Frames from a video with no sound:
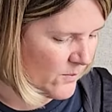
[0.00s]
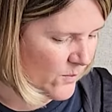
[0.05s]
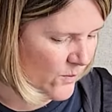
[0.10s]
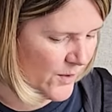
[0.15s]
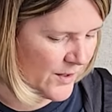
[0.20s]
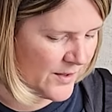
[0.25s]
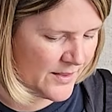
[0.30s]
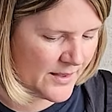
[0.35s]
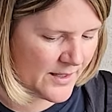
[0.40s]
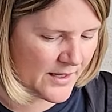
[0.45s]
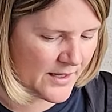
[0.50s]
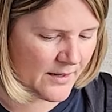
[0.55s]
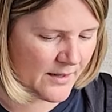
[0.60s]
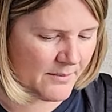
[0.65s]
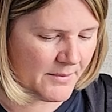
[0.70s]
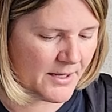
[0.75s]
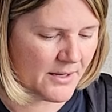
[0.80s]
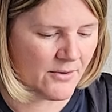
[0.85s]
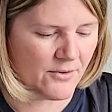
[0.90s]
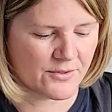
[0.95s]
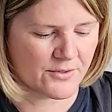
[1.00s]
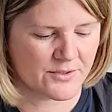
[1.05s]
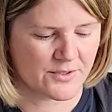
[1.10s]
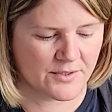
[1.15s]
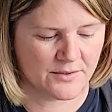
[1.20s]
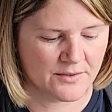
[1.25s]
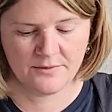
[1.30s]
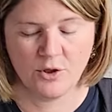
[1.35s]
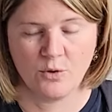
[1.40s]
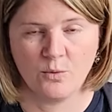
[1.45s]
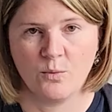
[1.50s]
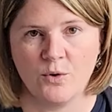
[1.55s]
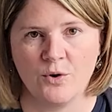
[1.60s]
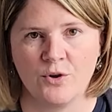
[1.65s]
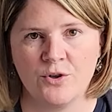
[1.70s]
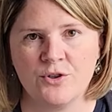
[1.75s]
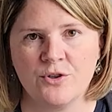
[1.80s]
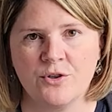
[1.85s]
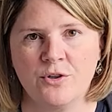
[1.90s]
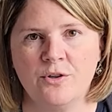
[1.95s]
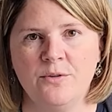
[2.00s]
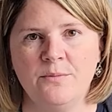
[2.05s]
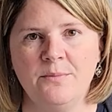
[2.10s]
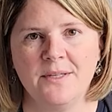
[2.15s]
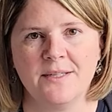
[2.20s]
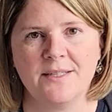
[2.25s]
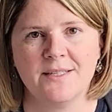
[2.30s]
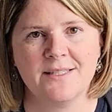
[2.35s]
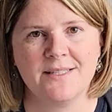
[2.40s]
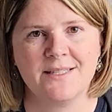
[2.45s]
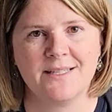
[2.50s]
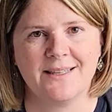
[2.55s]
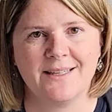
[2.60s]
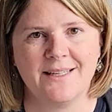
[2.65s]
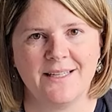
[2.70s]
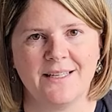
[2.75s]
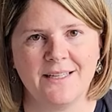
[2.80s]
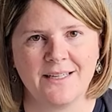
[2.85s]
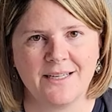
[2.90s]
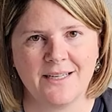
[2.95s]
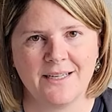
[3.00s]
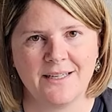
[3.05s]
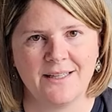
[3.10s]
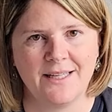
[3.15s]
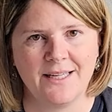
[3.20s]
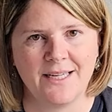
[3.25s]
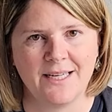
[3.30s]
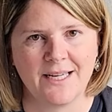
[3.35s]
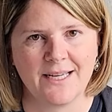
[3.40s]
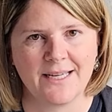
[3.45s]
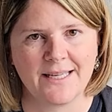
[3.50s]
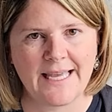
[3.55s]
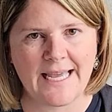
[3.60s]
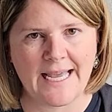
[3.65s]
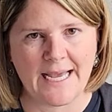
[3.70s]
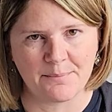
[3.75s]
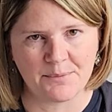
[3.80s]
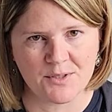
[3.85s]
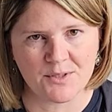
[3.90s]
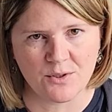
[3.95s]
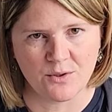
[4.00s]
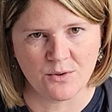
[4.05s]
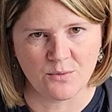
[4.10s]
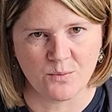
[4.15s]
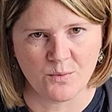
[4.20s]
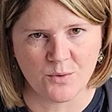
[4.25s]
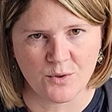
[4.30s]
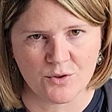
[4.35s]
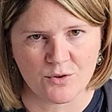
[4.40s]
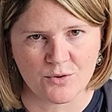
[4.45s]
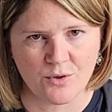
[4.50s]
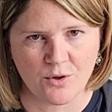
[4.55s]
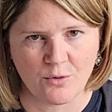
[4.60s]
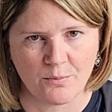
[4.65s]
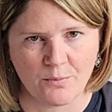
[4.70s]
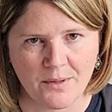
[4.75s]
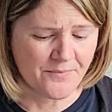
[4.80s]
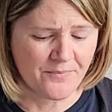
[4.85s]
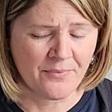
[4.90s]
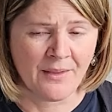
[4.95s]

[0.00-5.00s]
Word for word: One thing about your wardrobe is to think like a capsule wardrobe.